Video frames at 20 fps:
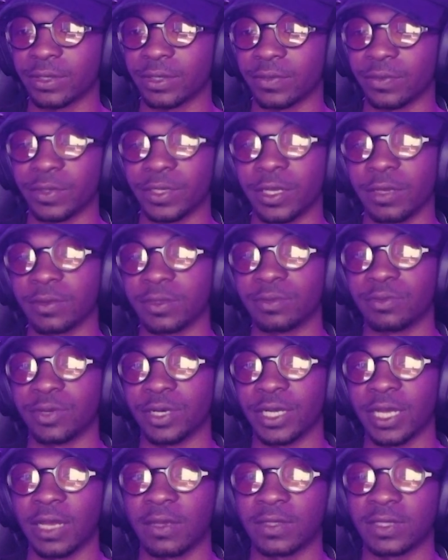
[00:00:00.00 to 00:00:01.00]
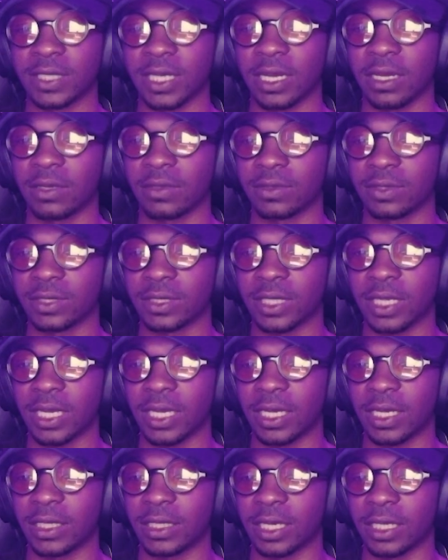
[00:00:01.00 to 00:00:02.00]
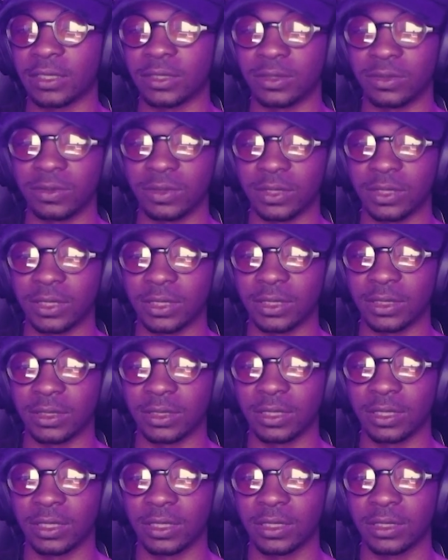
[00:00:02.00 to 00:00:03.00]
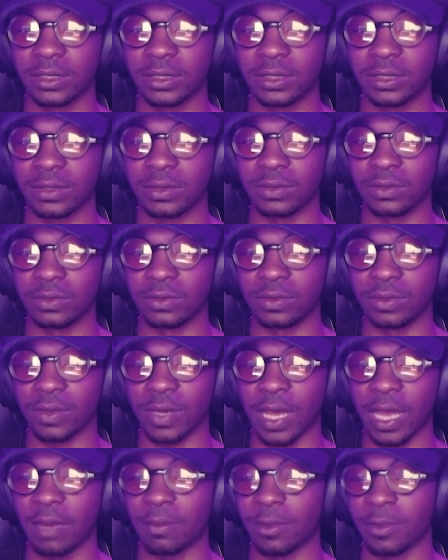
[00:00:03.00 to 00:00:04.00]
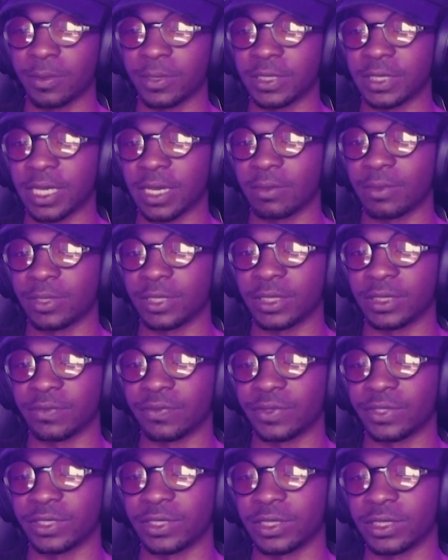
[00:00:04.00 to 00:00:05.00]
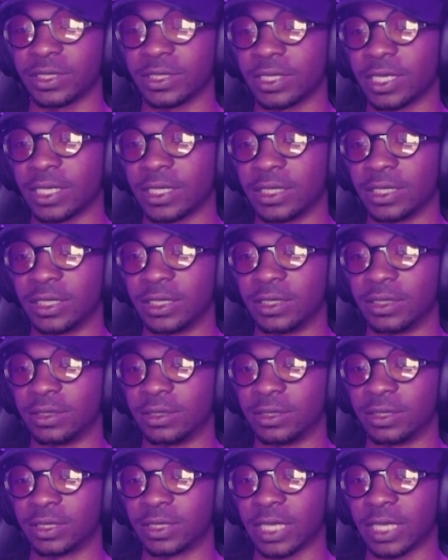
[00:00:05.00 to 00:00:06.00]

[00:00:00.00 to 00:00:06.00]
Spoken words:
It really helps bring out sounds, and I used it to amp up the sound because originally it didn't